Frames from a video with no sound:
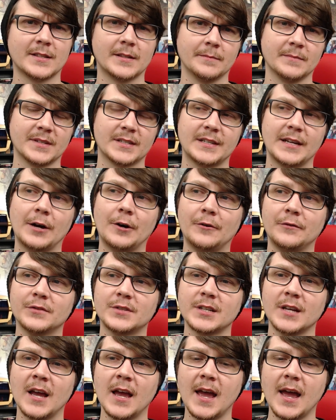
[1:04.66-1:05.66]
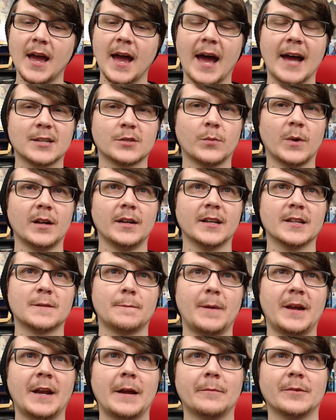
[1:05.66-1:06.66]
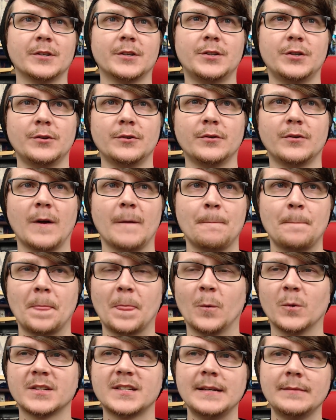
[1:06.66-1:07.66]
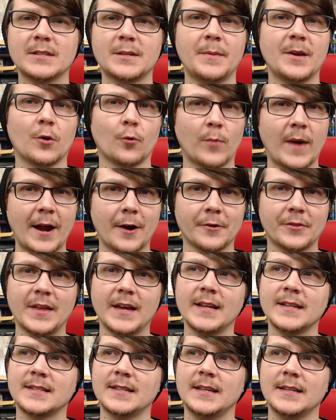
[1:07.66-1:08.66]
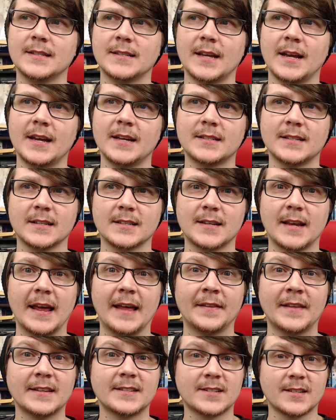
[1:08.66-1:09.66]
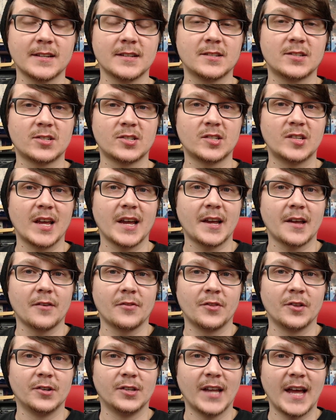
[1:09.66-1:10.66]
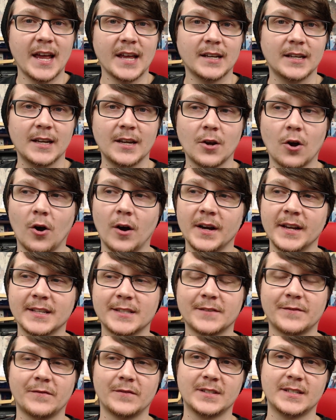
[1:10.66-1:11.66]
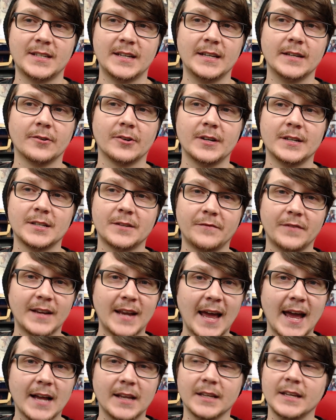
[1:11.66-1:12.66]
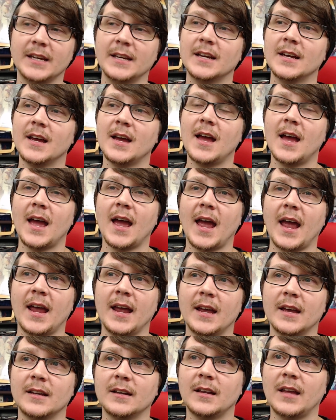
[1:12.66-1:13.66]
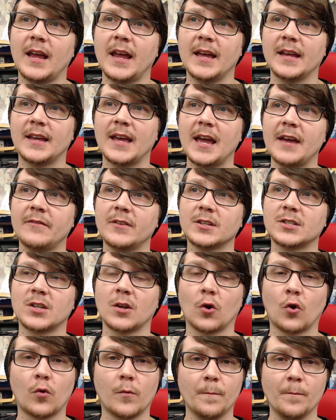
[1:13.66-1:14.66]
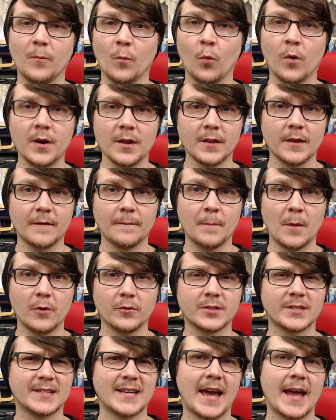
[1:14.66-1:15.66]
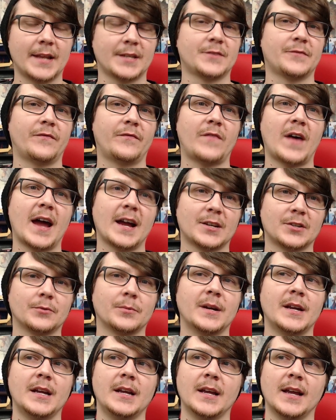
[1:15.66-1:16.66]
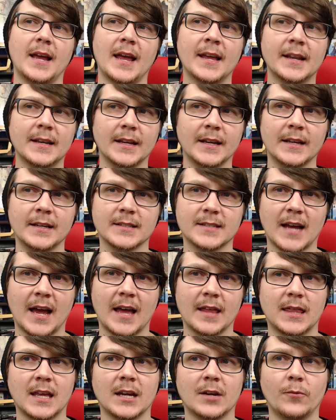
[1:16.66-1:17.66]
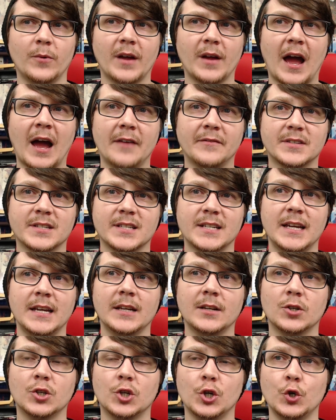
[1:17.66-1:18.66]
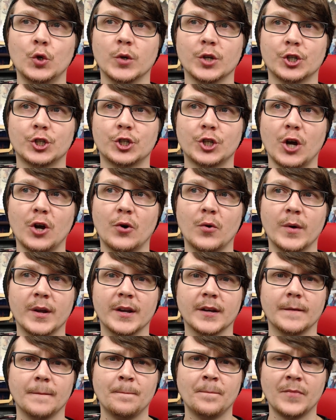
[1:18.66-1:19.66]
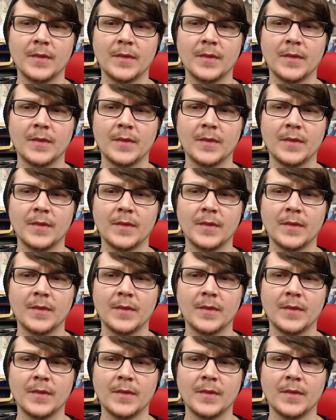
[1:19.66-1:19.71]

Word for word: themselves, as well as being able to do what seems to be a rare things these days, is, and that's stick the landing on its series finale. And it gave us one of the most satisfactory endings I think we I've seen to a show in,